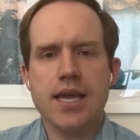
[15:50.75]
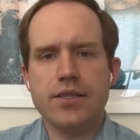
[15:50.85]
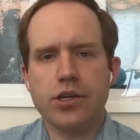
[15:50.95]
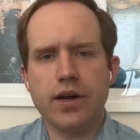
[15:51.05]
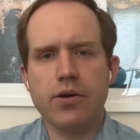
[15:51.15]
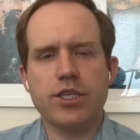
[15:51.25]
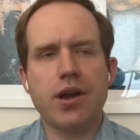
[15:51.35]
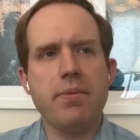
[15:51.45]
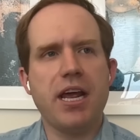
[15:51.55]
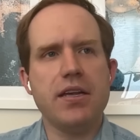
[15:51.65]
Yeah, it's a great
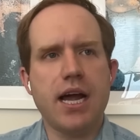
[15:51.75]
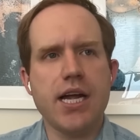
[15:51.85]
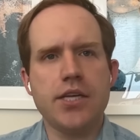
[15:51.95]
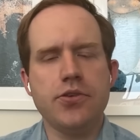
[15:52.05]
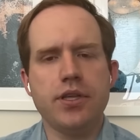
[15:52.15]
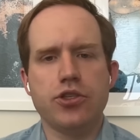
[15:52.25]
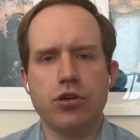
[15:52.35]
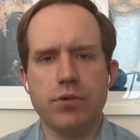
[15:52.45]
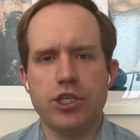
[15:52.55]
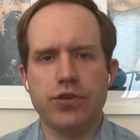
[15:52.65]
question. I mean, I do think
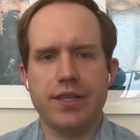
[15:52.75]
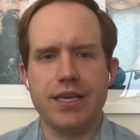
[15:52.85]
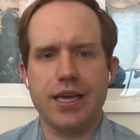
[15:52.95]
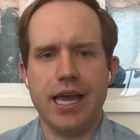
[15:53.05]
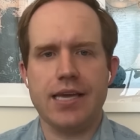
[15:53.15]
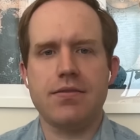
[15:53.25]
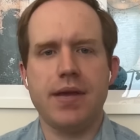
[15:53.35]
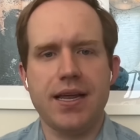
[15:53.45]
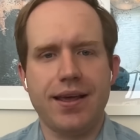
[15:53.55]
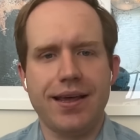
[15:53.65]
so much of the
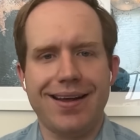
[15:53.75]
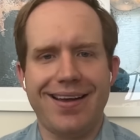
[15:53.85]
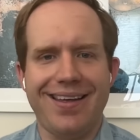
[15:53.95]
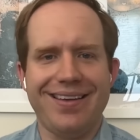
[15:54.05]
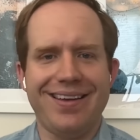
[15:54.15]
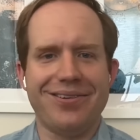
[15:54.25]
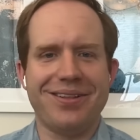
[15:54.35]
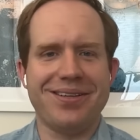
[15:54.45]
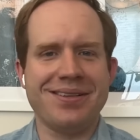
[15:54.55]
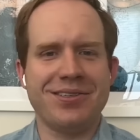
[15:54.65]
animating,
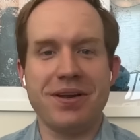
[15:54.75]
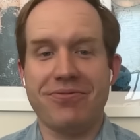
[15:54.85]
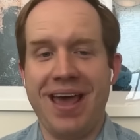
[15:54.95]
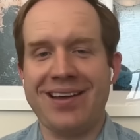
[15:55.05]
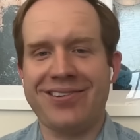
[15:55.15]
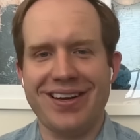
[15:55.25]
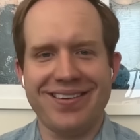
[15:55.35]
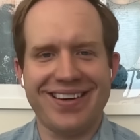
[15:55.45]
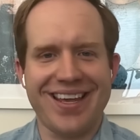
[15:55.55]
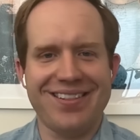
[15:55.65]
there's been a faction
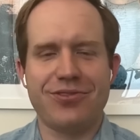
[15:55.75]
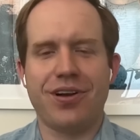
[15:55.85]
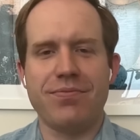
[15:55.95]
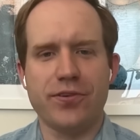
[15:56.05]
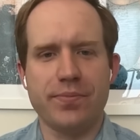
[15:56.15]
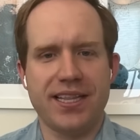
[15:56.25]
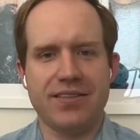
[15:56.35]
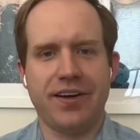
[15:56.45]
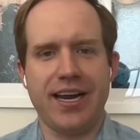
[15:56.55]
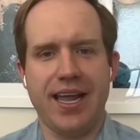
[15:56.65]
in the Trump movement
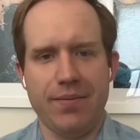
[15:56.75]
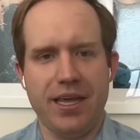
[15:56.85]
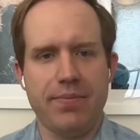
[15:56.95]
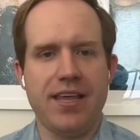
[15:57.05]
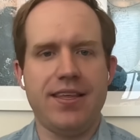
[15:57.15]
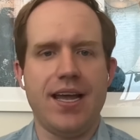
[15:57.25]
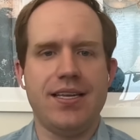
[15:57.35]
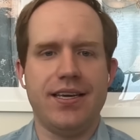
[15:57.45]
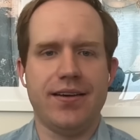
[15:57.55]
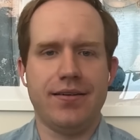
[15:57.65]
that's very animated by the
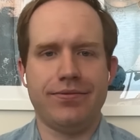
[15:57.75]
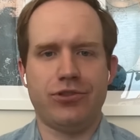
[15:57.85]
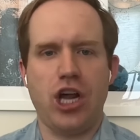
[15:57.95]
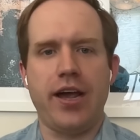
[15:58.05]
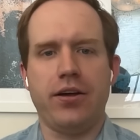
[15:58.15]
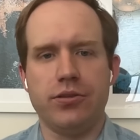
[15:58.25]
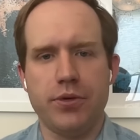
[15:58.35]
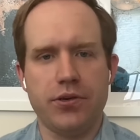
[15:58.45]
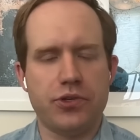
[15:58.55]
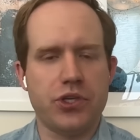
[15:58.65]
idea of child
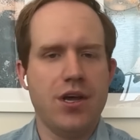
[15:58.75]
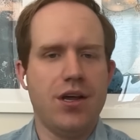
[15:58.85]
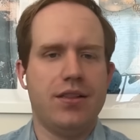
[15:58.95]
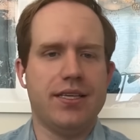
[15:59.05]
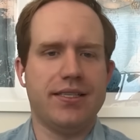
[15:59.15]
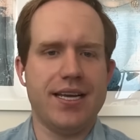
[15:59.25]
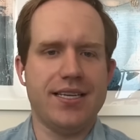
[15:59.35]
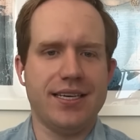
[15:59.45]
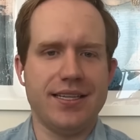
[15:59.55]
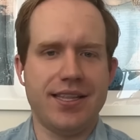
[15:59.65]
abuse, this
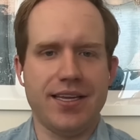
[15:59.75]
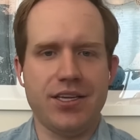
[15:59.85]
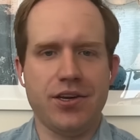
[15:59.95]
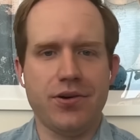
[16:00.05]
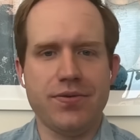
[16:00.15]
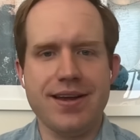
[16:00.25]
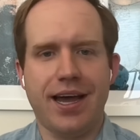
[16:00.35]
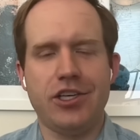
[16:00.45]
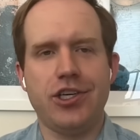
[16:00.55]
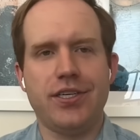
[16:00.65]
idea that,
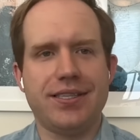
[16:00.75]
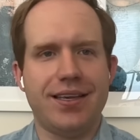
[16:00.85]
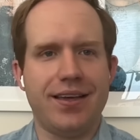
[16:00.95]
not just